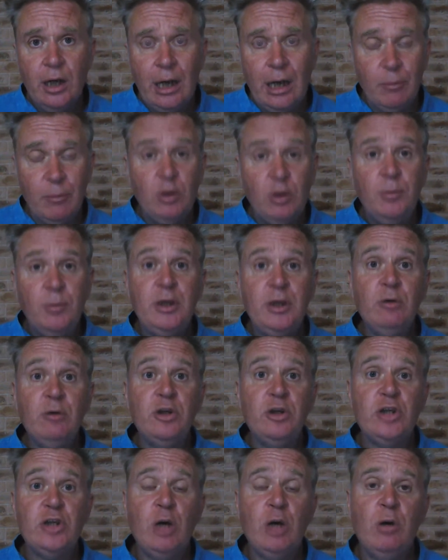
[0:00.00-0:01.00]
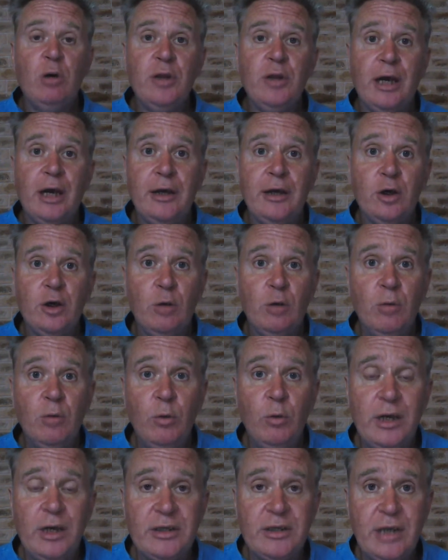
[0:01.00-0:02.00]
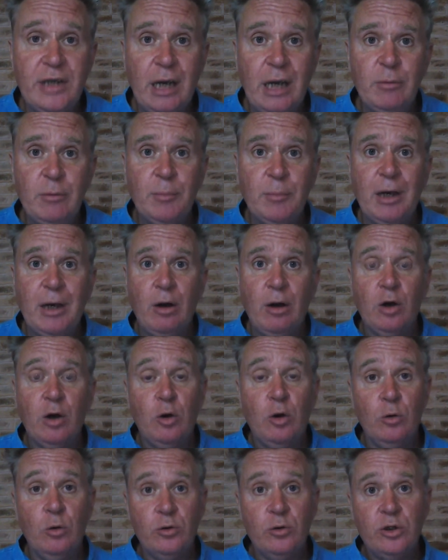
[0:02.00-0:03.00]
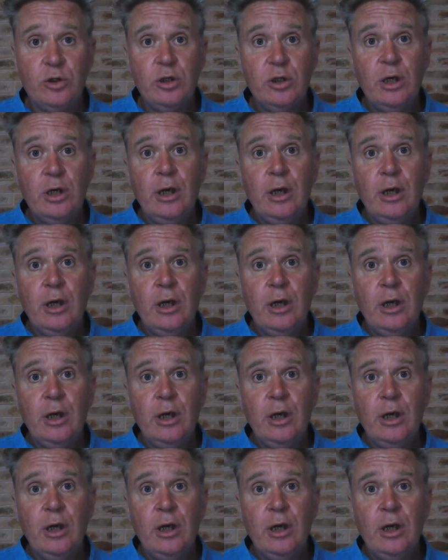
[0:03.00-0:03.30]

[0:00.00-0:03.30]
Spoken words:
I'm going to be doing a show on that in a couple of weeks' time about a cult